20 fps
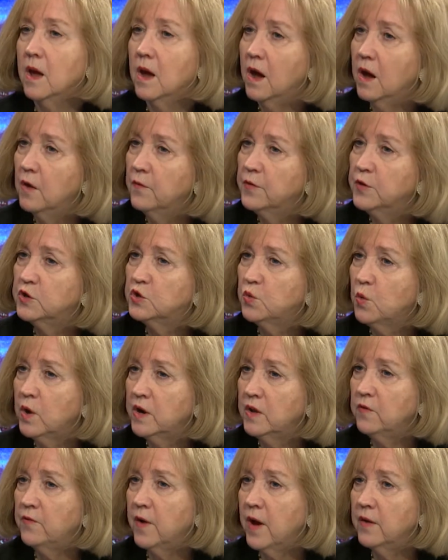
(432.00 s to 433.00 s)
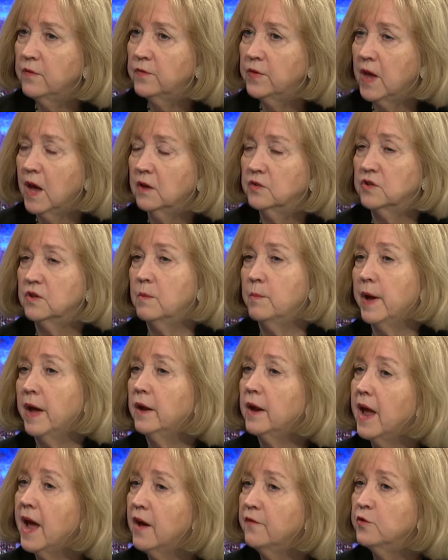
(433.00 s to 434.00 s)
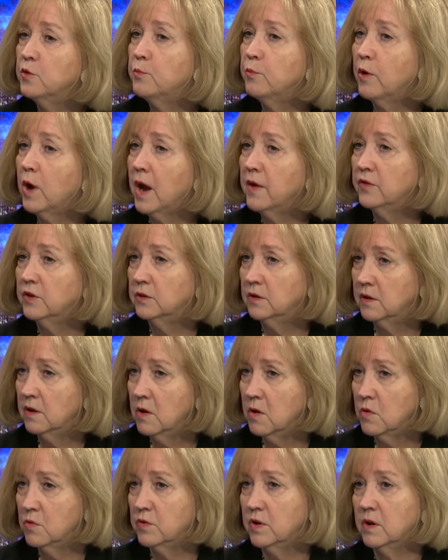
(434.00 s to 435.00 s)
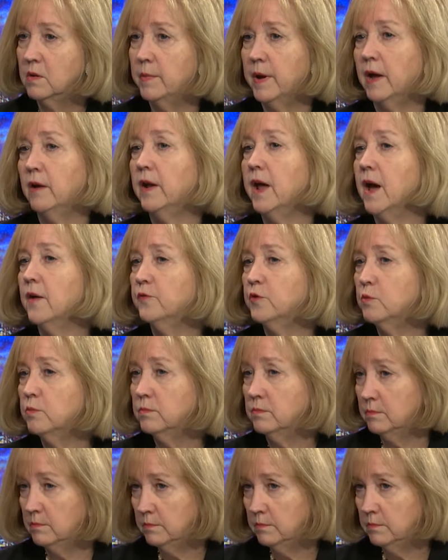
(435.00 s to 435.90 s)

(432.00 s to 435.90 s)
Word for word: Of the 25,000, about half are privately owned and about half are